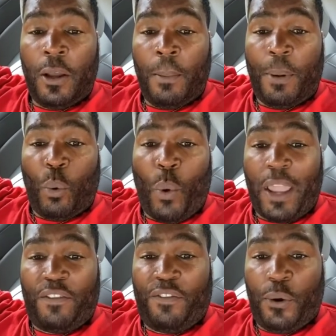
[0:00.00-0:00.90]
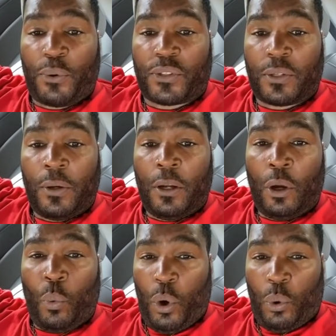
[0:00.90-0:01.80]
but white folks
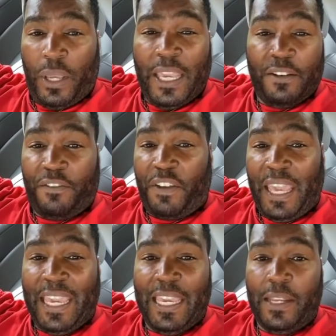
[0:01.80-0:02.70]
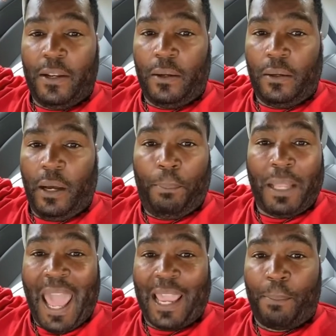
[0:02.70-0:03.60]
will invade a
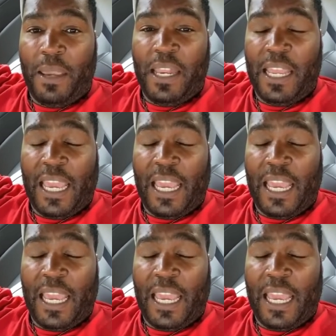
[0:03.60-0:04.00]
black meeting,